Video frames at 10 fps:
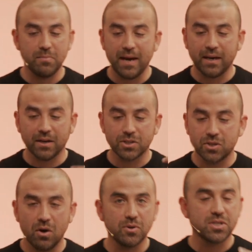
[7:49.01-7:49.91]
and making us
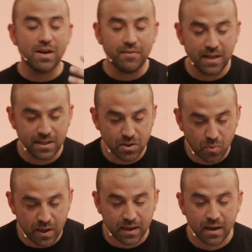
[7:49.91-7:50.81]
go 7 days a
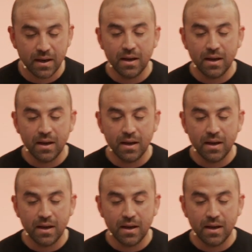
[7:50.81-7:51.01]
week.